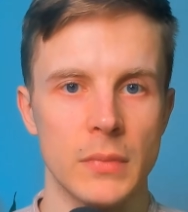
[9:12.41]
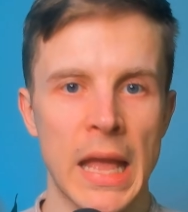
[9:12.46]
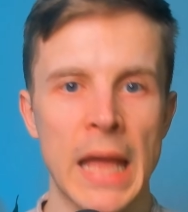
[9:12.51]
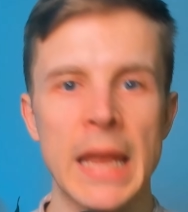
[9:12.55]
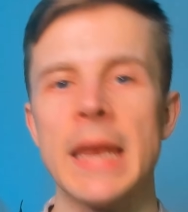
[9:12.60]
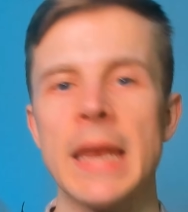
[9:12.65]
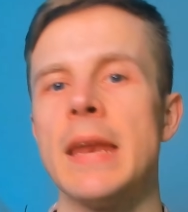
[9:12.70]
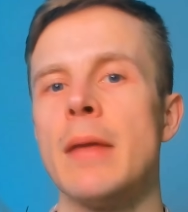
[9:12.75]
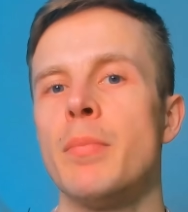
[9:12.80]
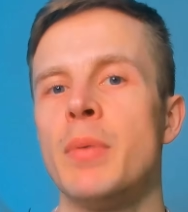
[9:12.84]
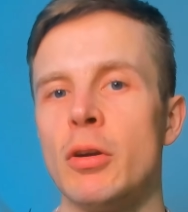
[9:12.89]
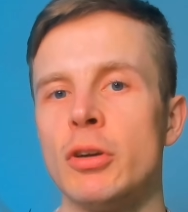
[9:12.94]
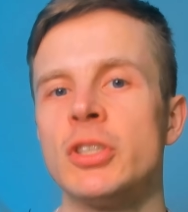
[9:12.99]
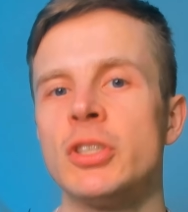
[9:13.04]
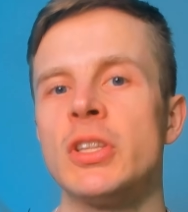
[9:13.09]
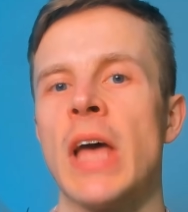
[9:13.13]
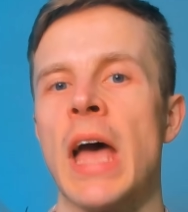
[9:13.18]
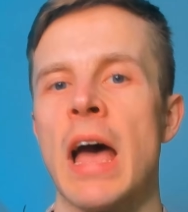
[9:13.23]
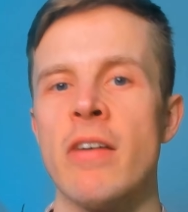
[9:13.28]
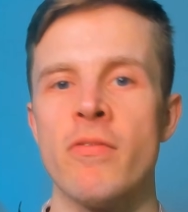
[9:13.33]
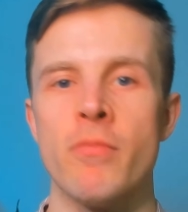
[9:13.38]
and it appears
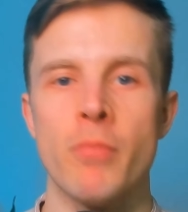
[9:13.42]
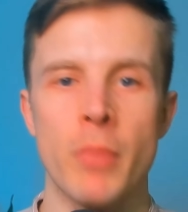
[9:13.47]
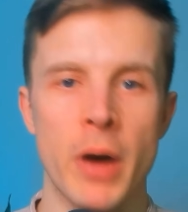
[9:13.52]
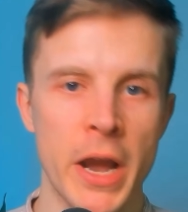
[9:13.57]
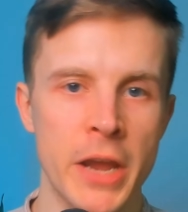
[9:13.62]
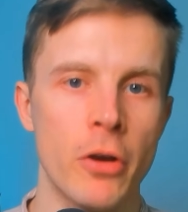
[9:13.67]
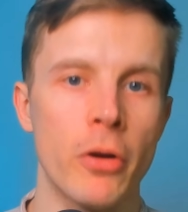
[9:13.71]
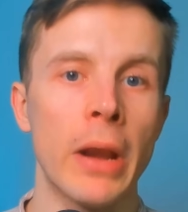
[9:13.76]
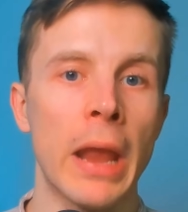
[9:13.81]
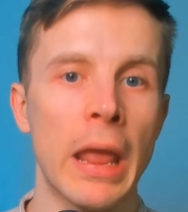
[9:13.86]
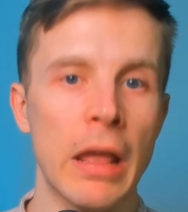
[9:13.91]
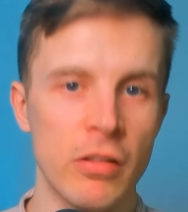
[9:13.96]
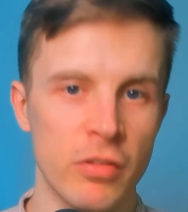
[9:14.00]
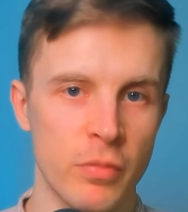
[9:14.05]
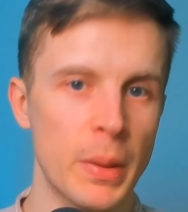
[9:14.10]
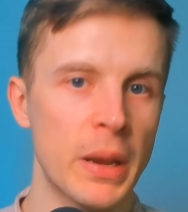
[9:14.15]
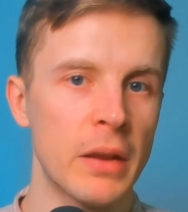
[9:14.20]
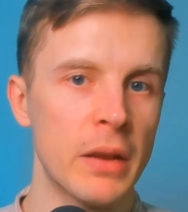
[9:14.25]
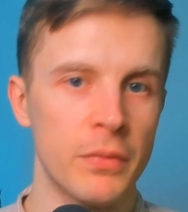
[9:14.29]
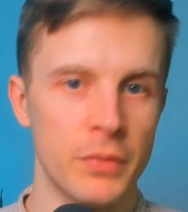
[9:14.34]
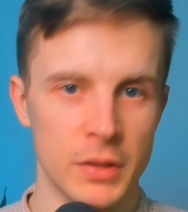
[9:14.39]
to have minor health
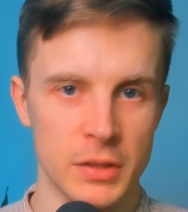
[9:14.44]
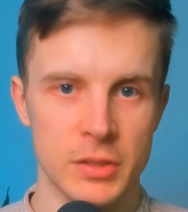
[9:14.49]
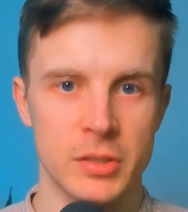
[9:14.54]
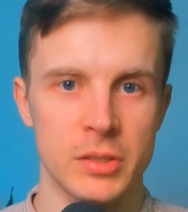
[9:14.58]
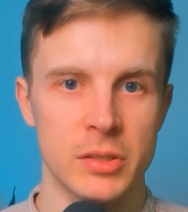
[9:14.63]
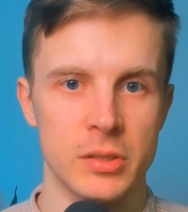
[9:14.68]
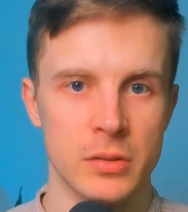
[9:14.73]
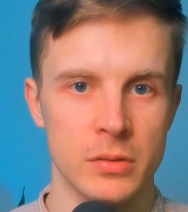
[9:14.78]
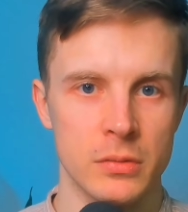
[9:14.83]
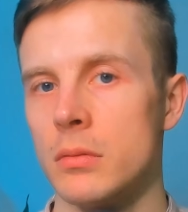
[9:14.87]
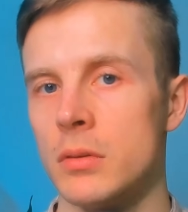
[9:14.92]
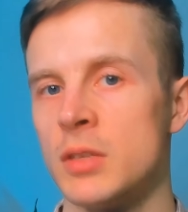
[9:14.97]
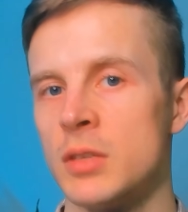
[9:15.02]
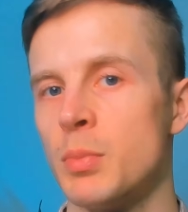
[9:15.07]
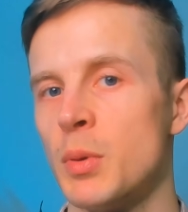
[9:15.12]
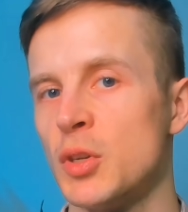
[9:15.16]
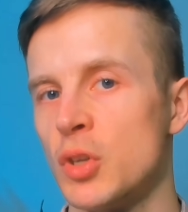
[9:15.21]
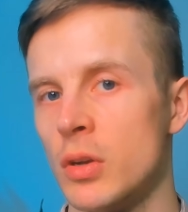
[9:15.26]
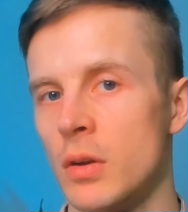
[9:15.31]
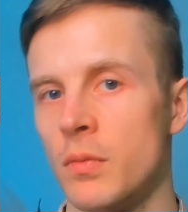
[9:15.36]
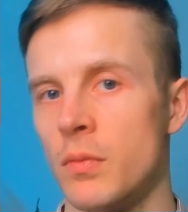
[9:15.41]
benefits,
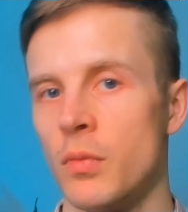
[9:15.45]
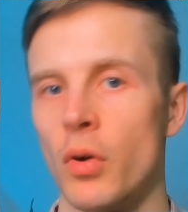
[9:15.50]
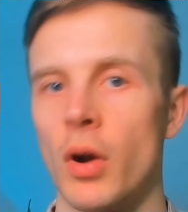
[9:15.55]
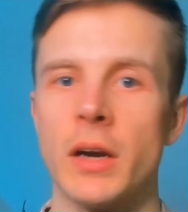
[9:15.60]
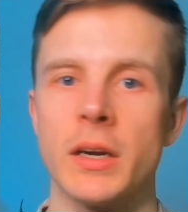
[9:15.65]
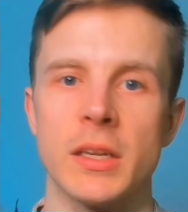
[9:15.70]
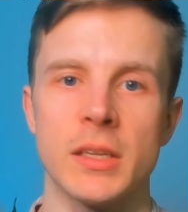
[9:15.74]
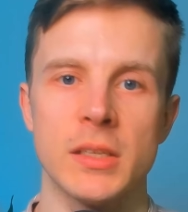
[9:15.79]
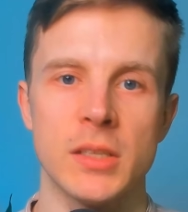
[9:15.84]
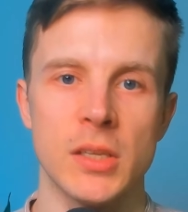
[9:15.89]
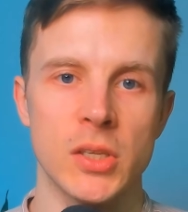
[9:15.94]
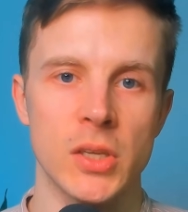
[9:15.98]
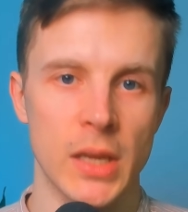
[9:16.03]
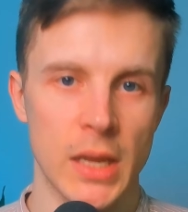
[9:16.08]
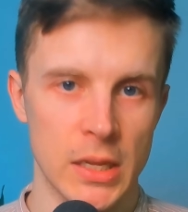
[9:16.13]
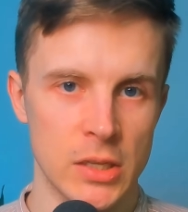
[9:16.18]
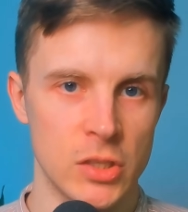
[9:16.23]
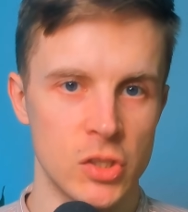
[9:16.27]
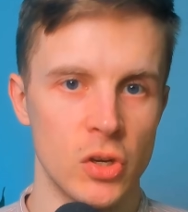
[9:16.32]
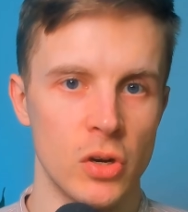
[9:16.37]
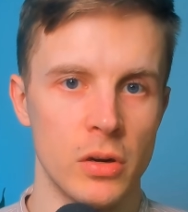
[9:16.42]
especially for heart disease and
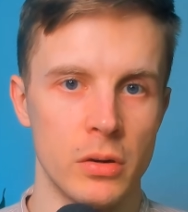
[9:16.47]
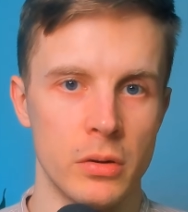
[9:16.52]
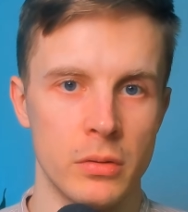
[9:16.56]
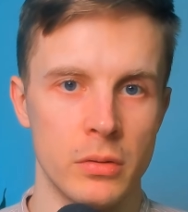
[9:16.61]
cancer